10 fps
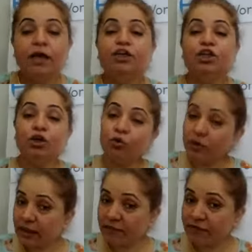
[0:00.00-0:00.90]
You know
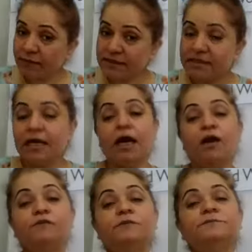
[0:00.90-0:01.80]
the alphabets
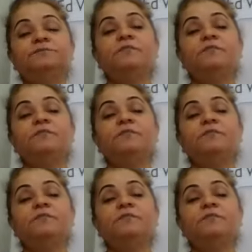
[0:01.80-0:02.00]
now.